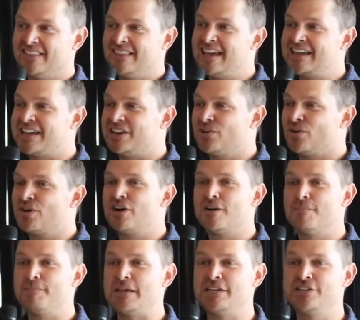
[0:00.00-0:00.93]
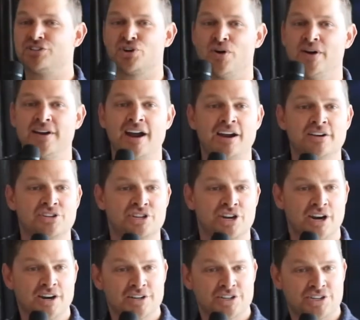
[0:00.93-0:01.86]
Like, in order to be, join our
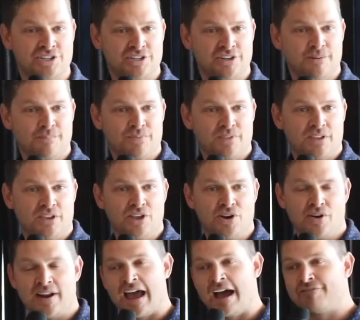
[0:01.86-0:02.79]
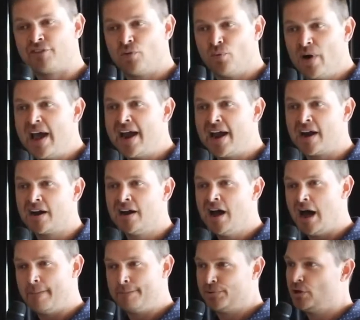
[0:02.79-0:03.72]
church, you don't have to wear
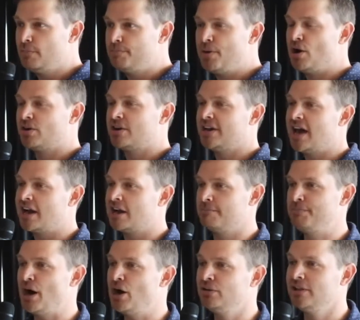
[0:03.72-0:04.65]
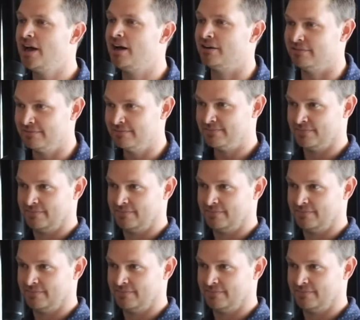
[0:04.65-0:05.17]
a blue polka dotted polo,